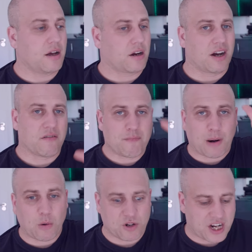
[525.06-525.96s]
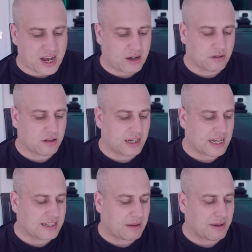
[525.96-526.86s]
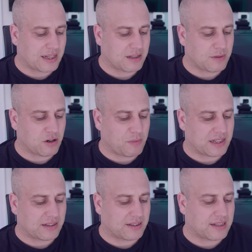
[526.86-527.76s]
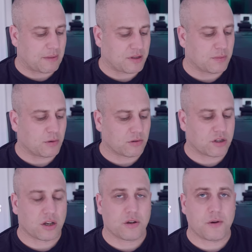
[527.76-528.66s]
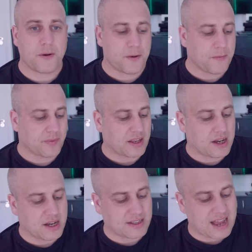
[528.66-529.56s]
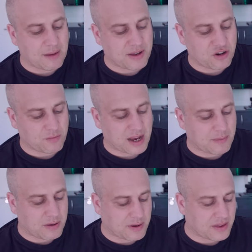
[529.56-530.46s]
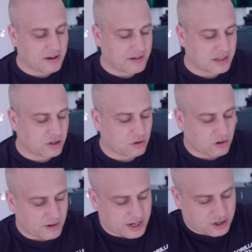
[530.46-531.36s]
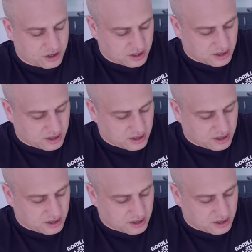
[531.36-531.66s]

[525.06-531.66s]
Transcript: kind of bulging out. So I guess that makes them a little bit susceptible to damage maybe when they're in storage.